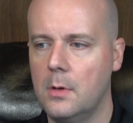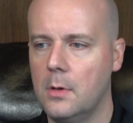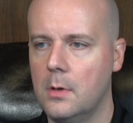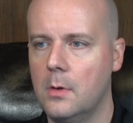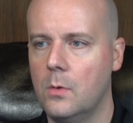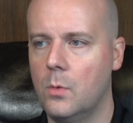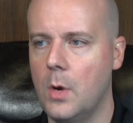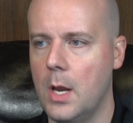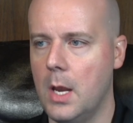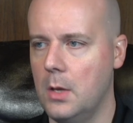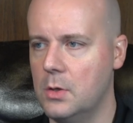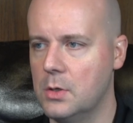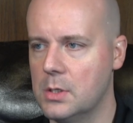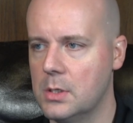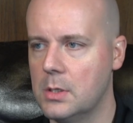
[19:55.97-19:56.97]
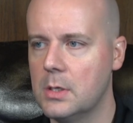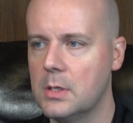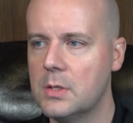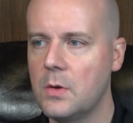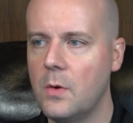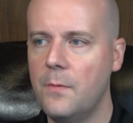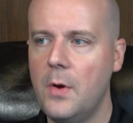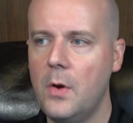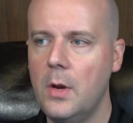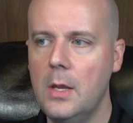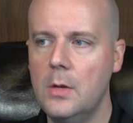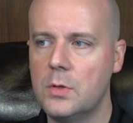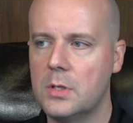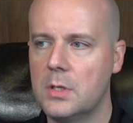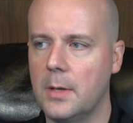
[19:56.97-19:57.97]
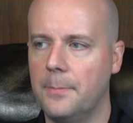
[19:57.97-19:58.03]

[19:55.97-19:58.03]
range. So very interesting.